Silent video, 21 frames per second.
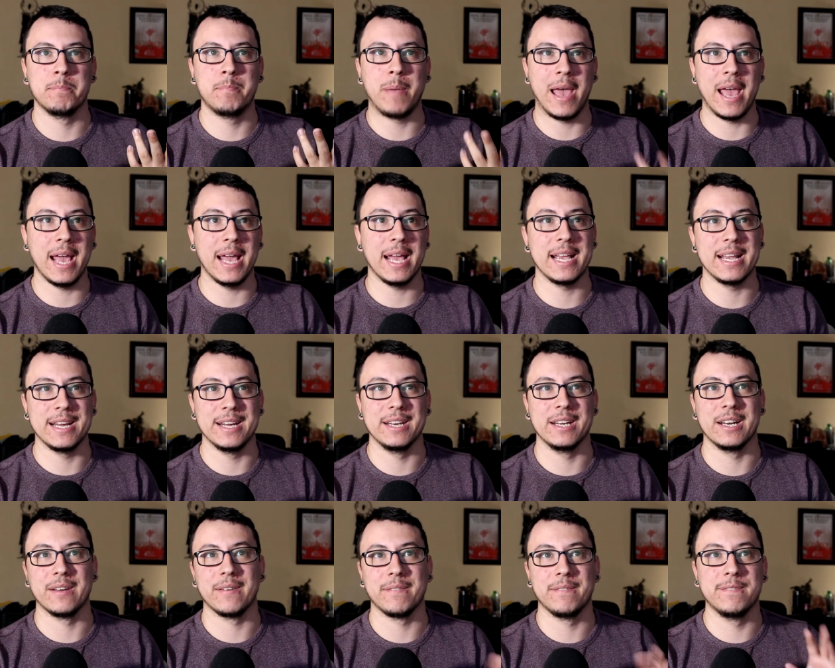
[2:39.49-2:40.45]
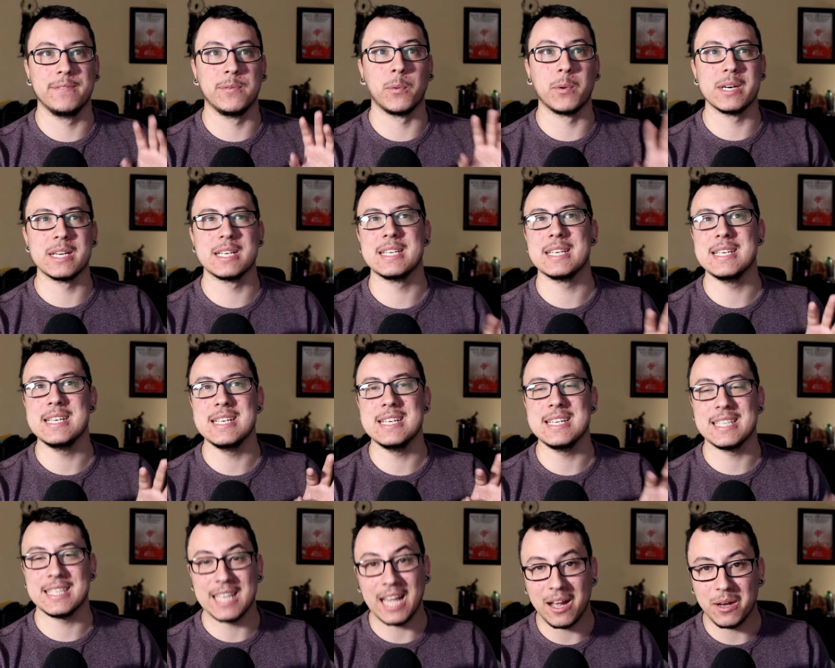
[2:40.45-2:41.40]
paid
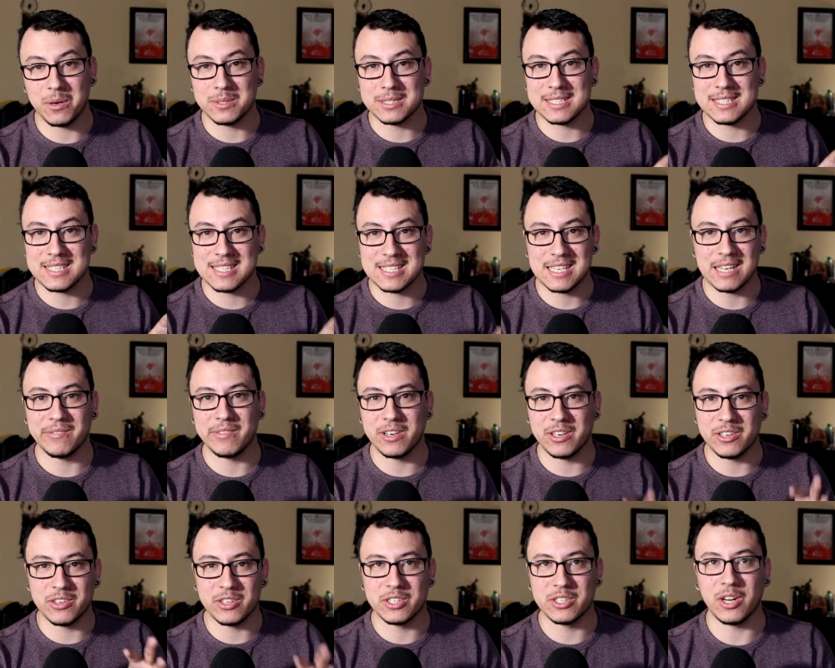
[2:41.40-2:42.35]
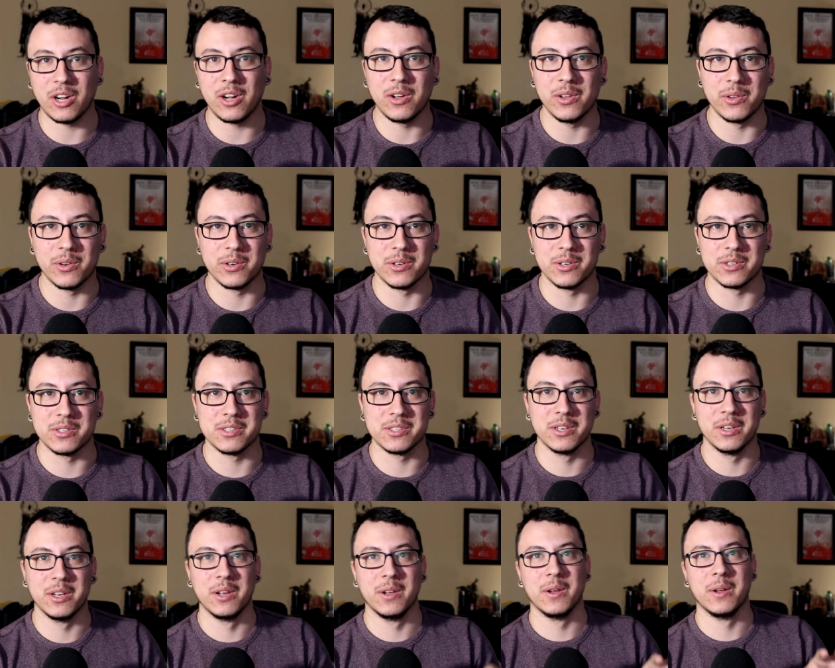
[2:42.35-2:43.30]
fourteen thousand seven hundred
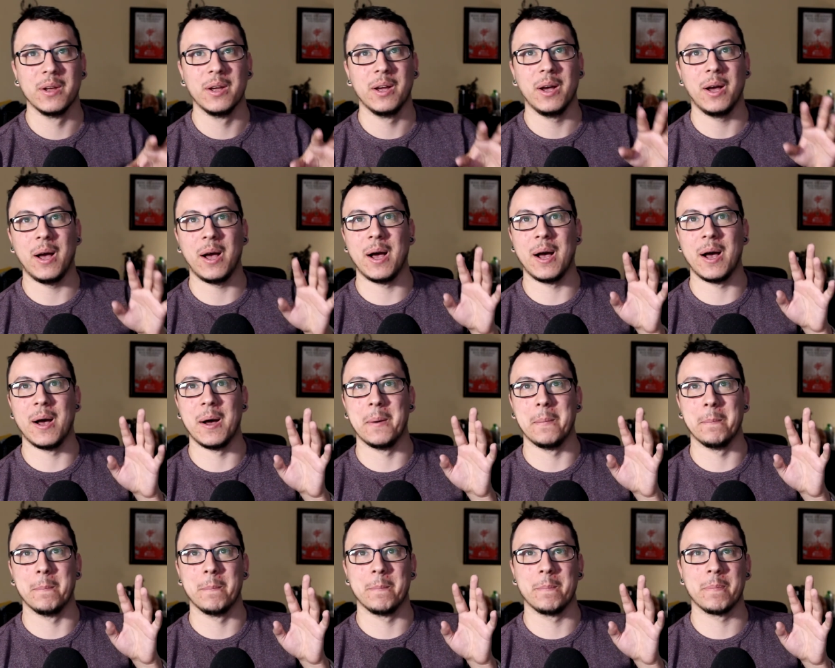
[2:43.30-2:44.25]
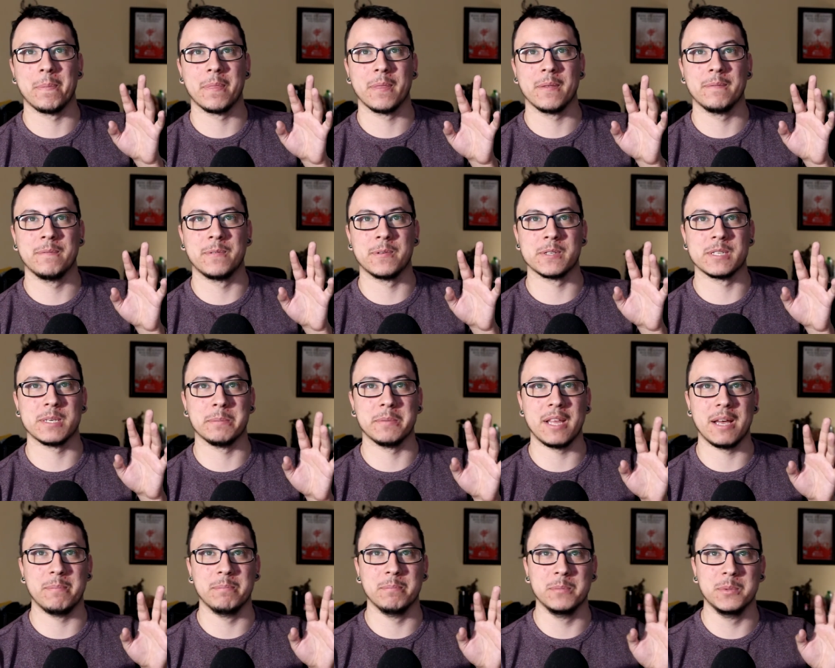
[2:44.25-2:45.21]
dollars um, for some of that